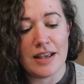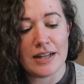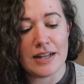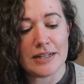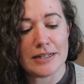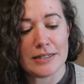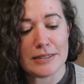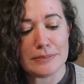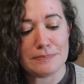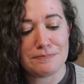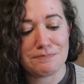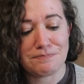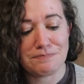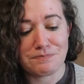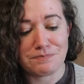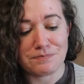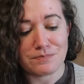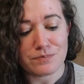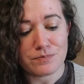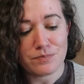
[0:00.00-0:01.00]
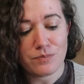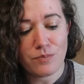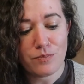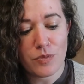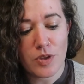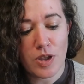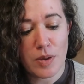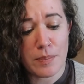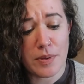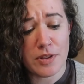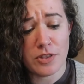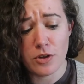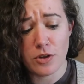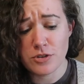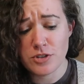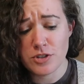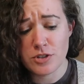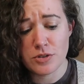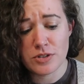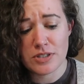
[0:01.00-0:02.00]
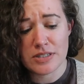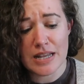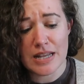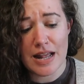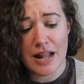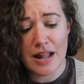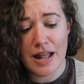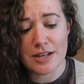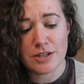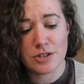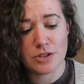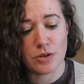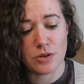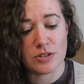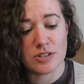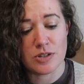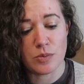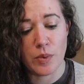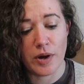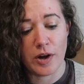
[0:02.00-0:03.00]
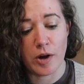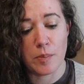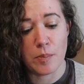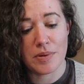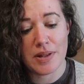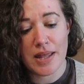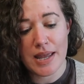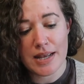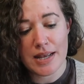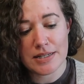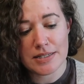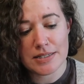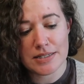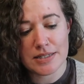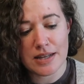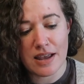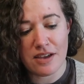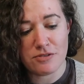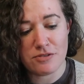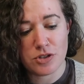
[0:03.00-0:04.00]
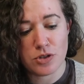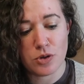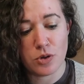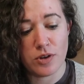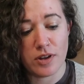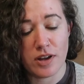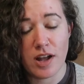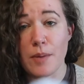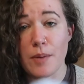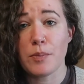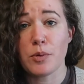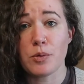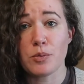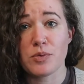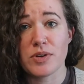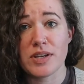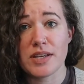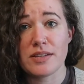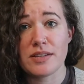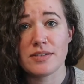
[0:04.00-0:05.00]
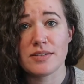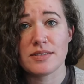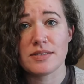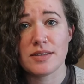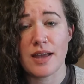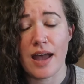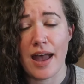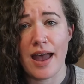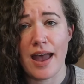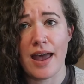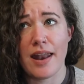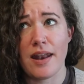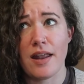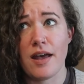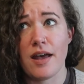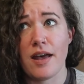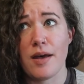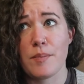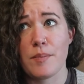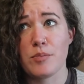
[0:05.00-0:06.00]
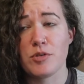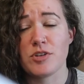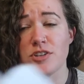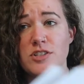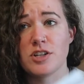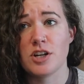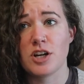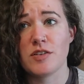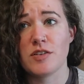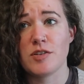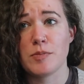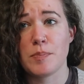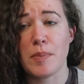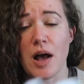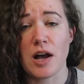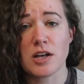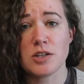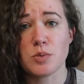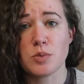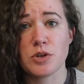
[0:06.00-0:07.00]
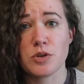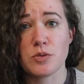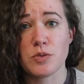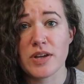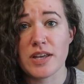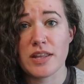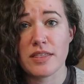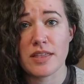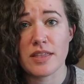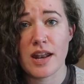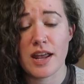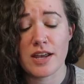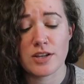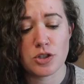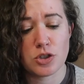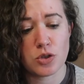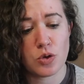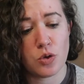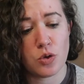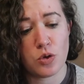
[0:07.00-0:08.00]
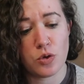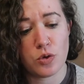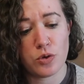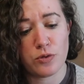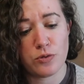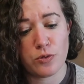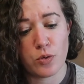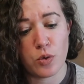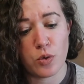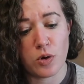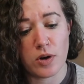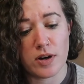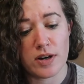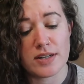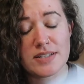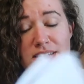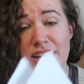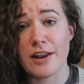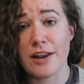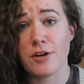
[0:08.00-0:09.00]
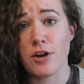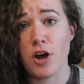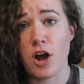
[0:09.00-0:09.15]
But those do sell. I sold some wicker plates. I've sold a couple wreaths. I had a preserved boxwood wreath that I sold for $10,